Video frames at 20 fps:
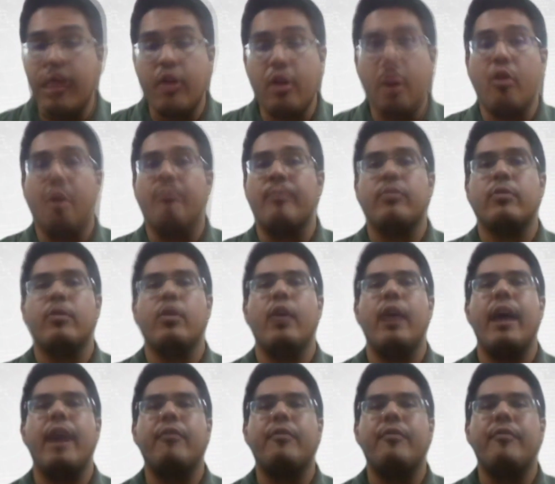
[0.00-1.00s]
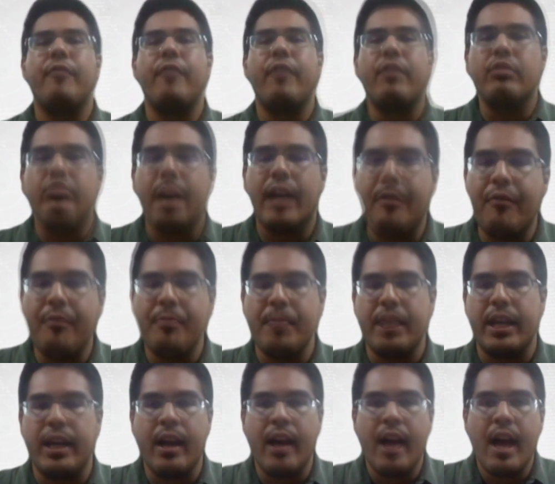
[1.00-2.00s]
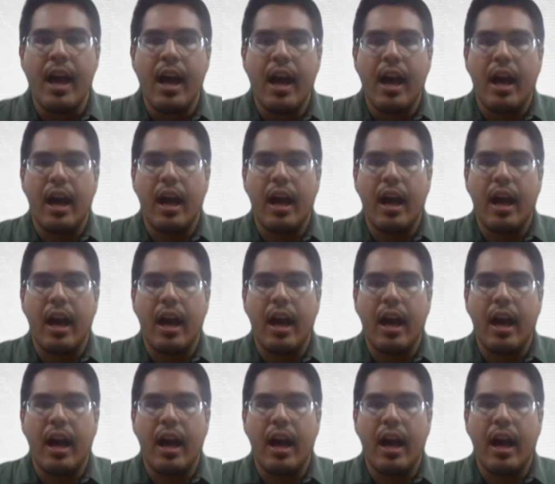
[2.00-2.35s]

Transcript: and there you go. You have a federal government